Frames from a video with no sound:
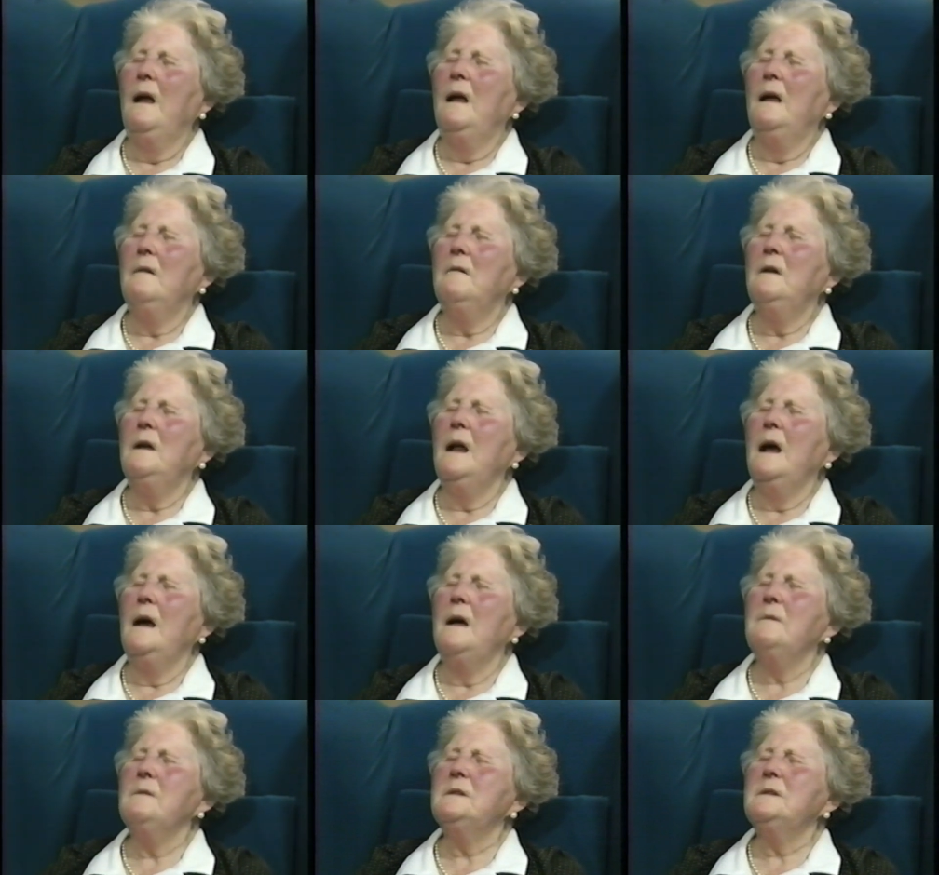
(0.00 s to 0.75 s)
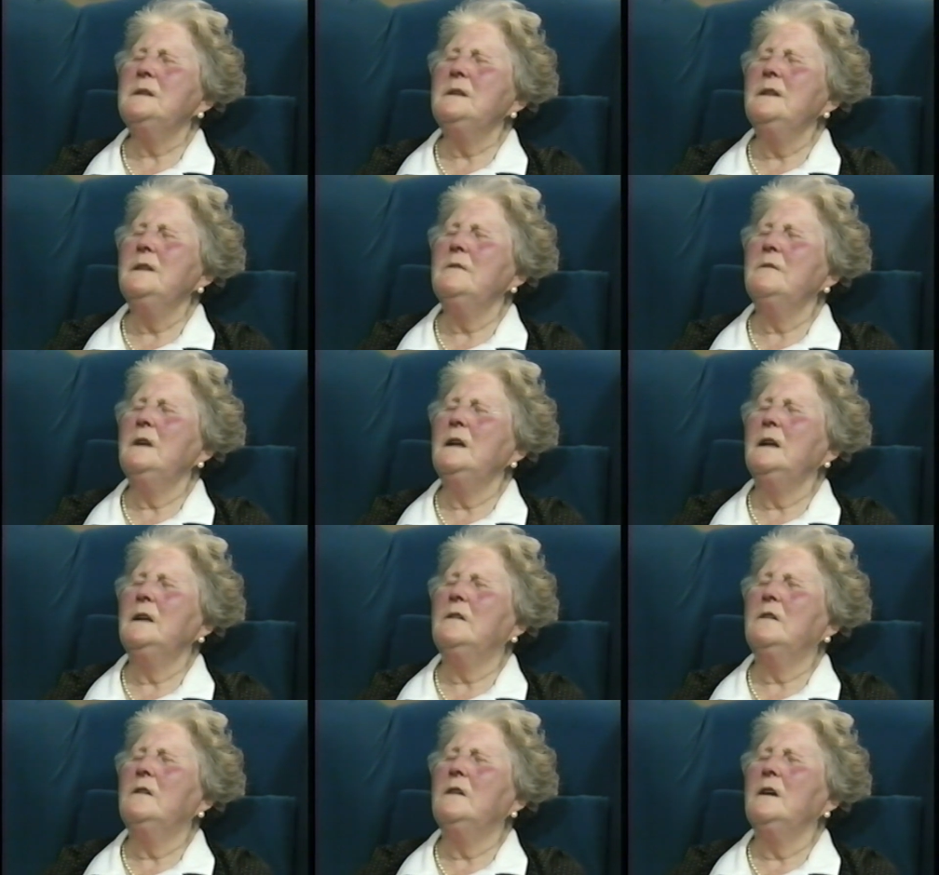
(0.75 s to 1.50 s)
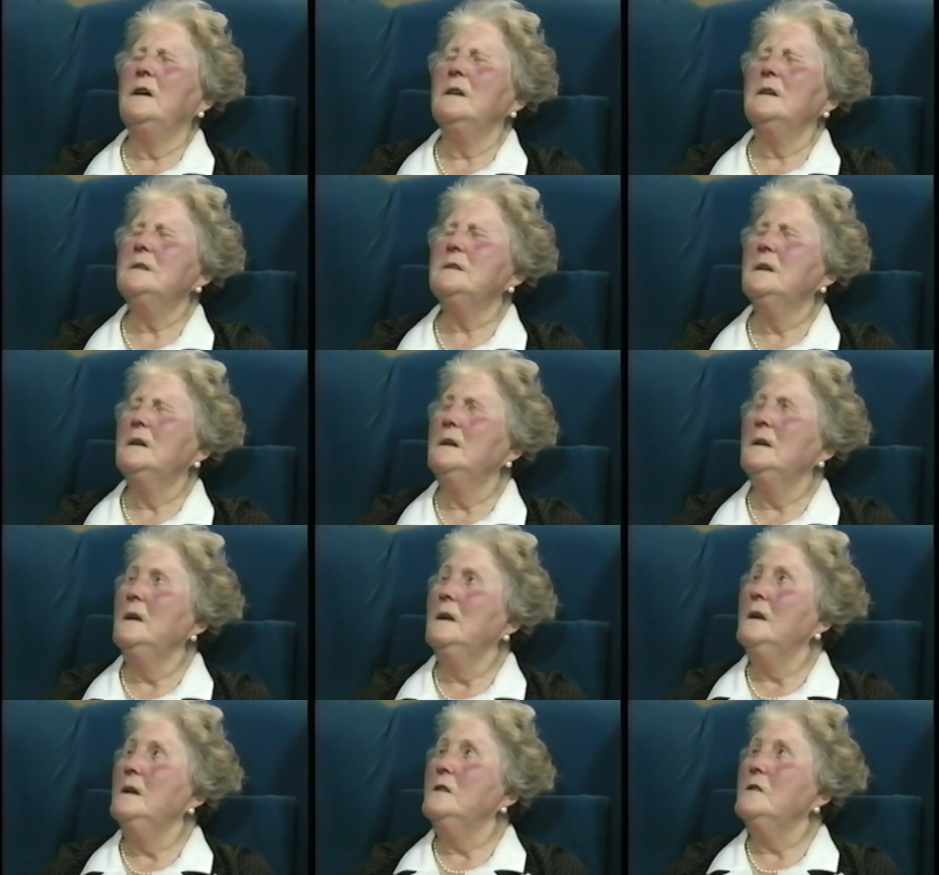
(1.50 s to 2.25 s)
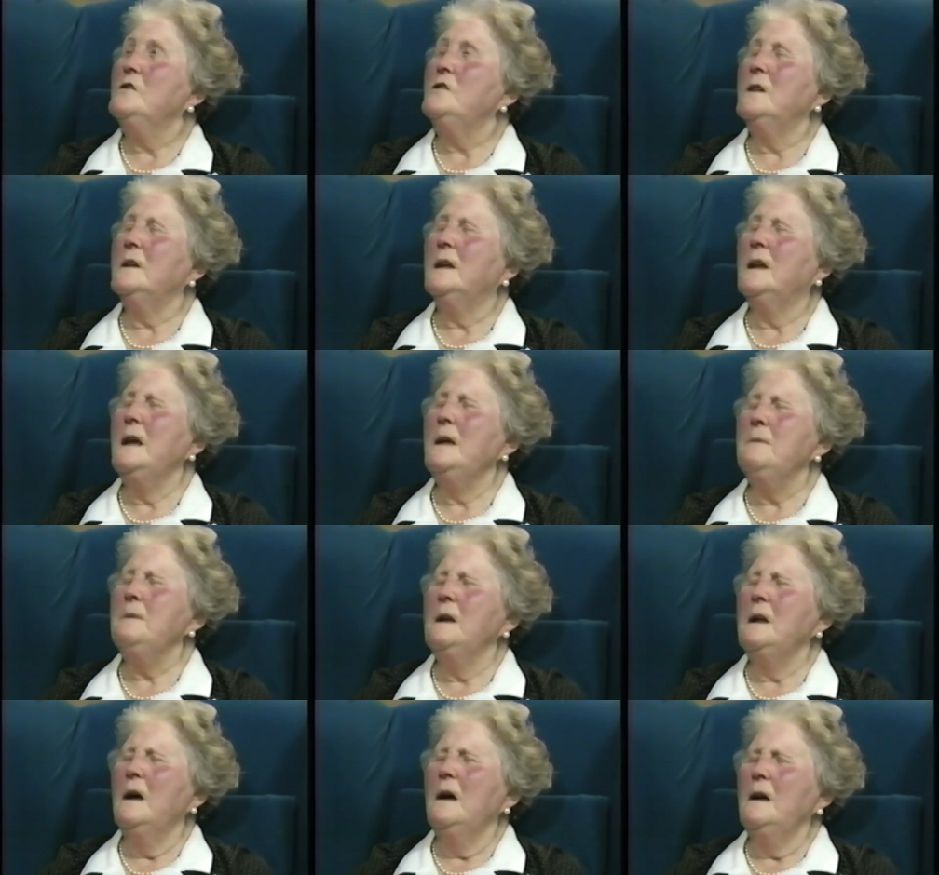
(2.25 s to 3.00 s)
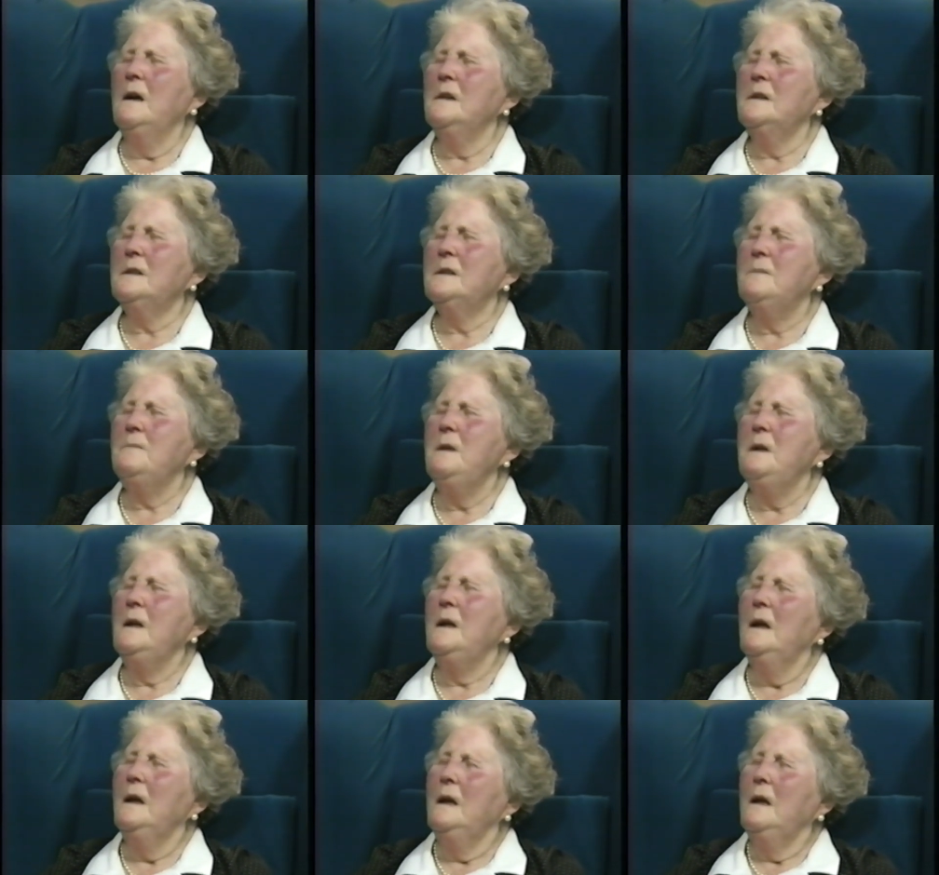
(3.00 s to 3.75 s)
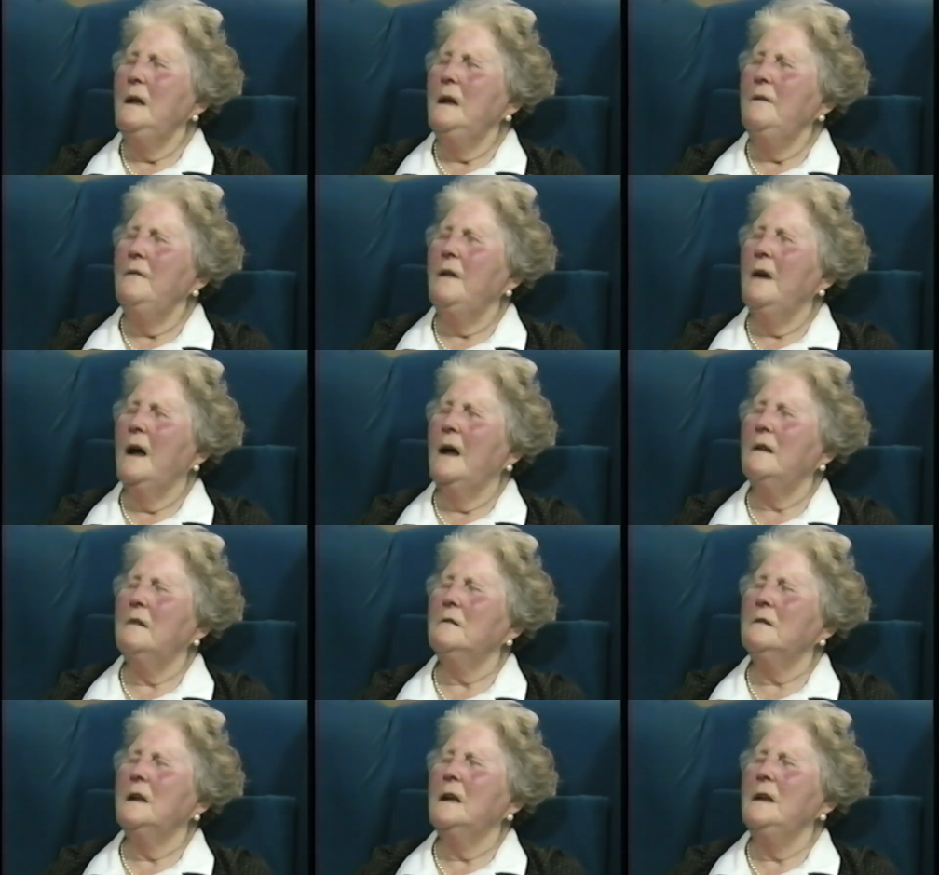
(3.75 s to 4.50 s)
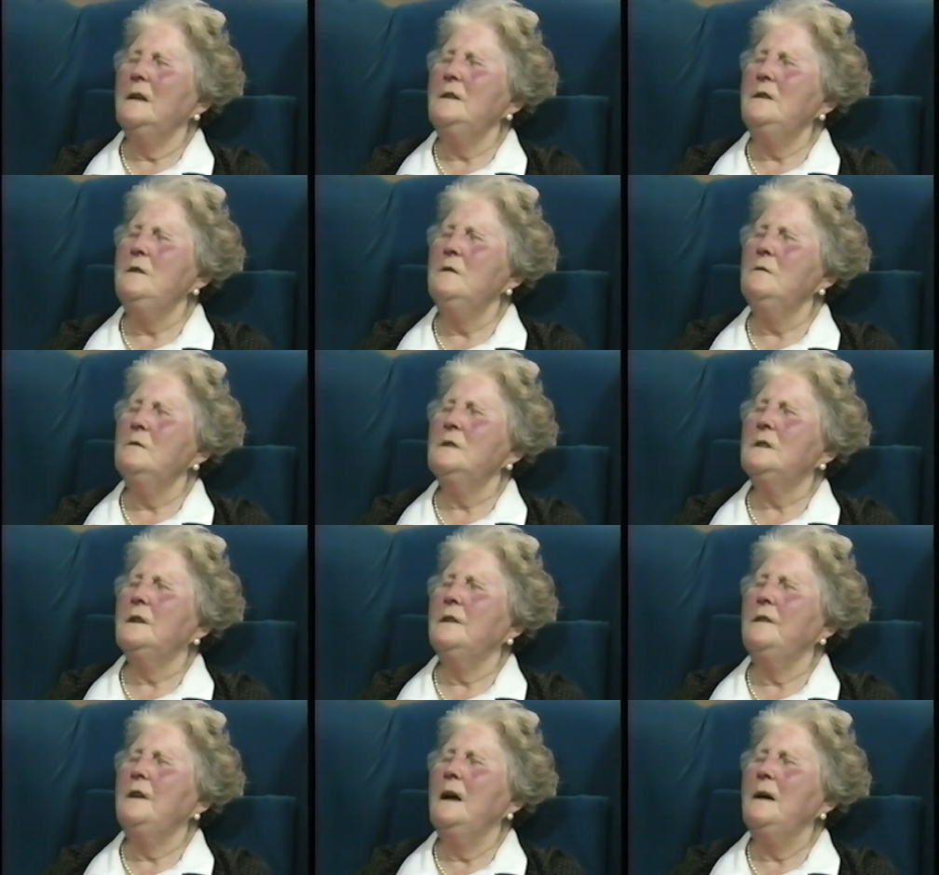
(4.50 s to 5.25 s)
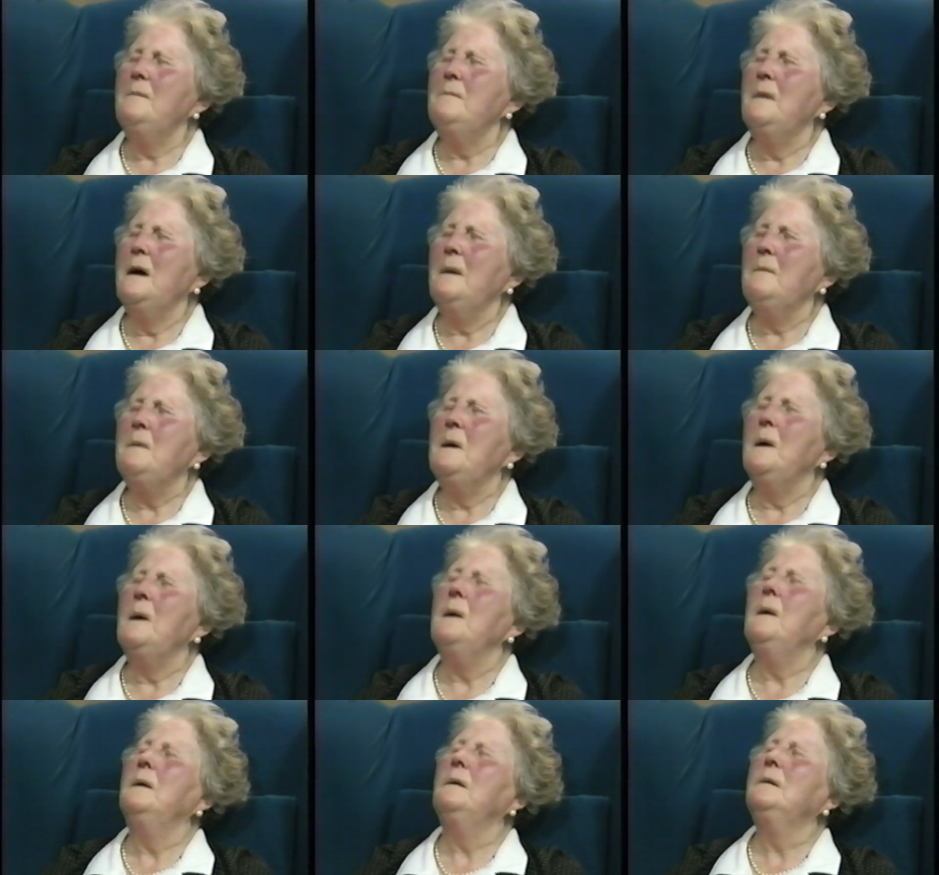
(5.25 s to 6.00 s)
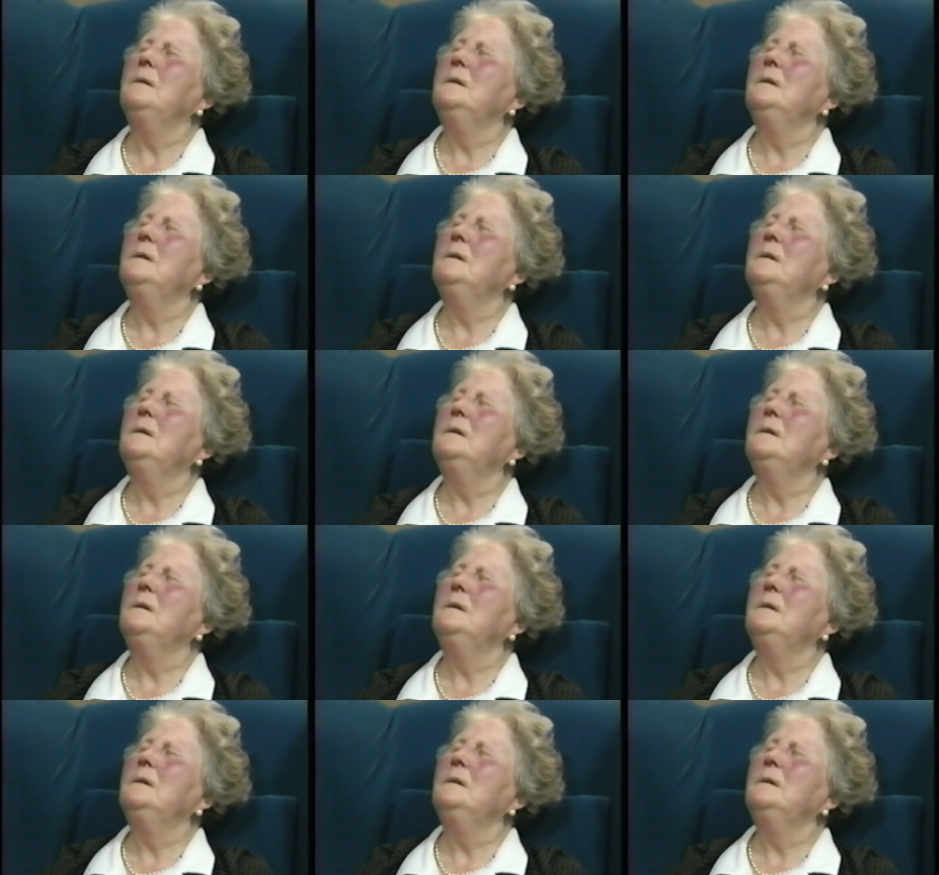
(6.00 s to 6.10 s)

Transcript: when I was in the Red Cross, she came and asked me if I could get news of her maman.